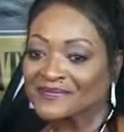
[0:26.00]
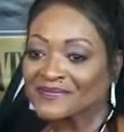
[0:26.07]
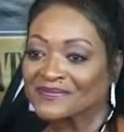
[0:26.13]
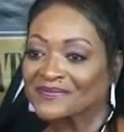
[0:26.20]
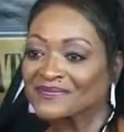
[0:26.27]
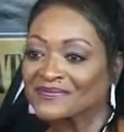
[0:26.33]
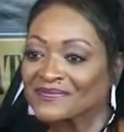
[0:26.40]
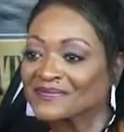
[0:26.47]

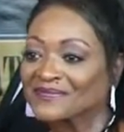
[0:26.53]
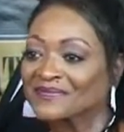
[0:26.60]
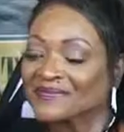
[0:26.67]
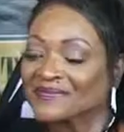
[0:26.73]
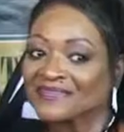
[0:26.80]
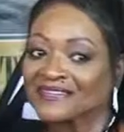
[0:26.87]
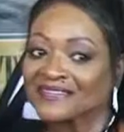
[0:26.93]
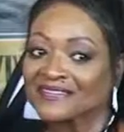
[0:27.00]

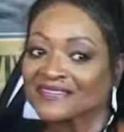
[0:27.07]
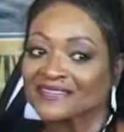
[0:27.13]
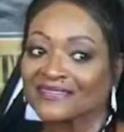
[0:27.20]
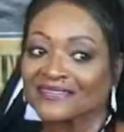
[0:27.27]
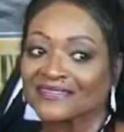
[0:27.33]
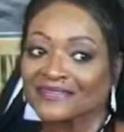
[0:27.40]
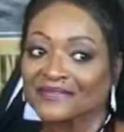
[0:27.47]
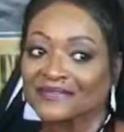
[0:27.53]

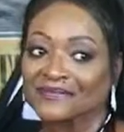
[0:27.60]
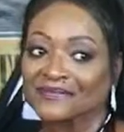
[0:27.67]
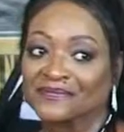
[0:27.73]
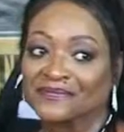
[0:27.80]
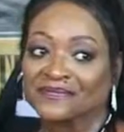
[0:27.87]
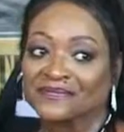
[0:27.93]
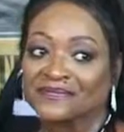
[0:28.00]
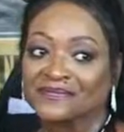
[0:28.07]

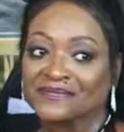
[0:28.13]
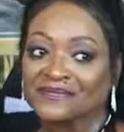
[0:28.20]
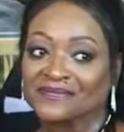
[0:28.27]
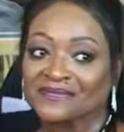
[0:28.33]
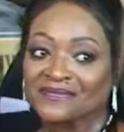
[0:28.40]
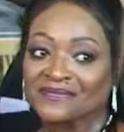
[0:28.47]
(silent)